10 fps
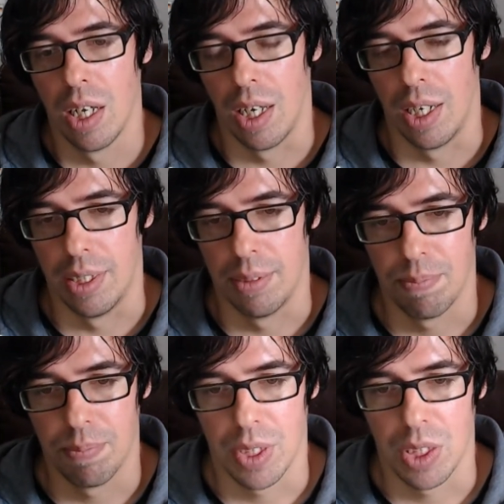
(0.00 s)

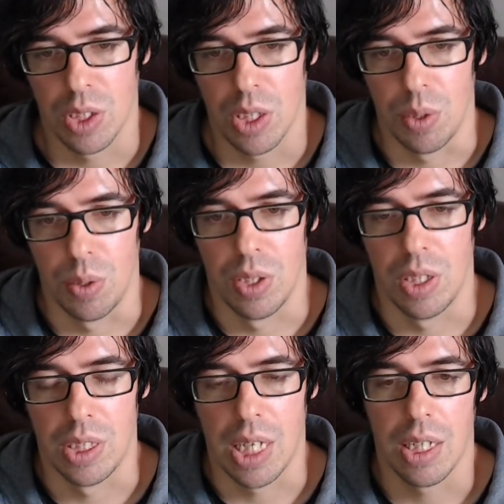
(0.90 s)
So the
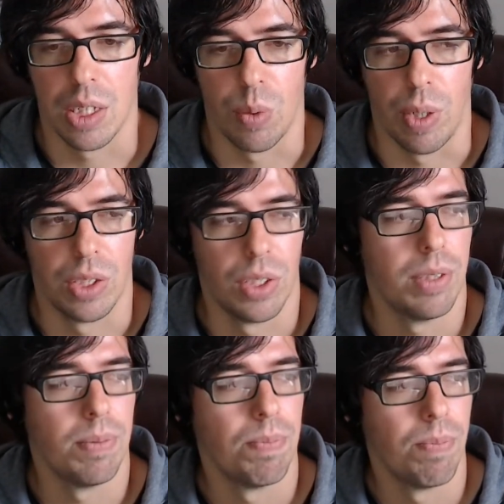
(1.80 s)
second
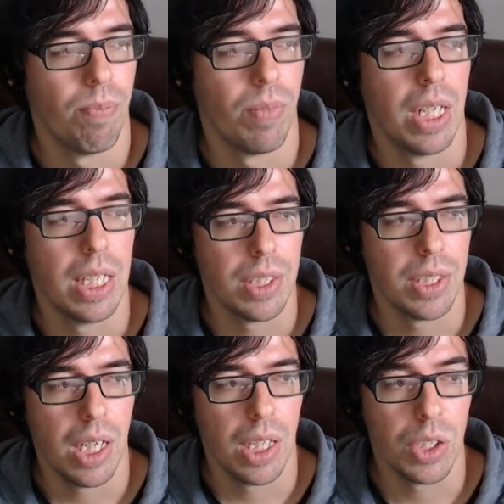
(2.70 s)
question is,
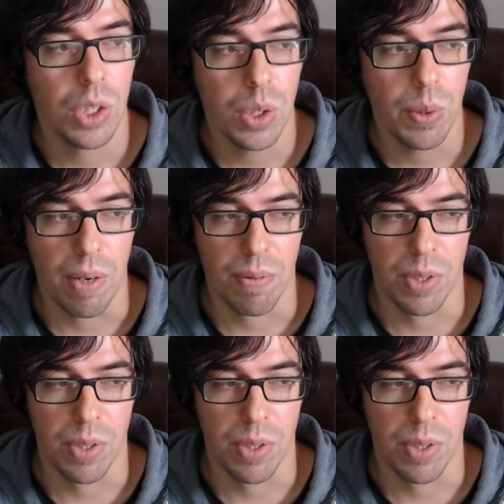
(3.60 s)
do you ever